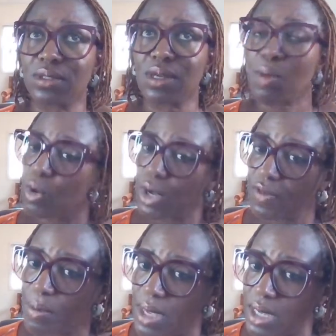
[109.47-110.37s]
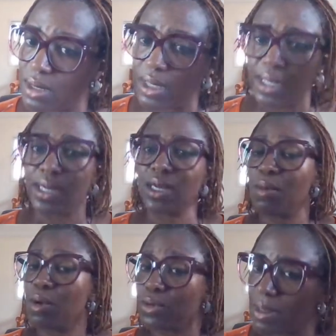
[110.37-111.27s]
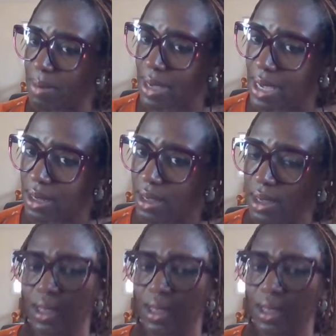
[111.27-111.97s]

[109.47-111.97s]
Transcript: come on government, come on somebody,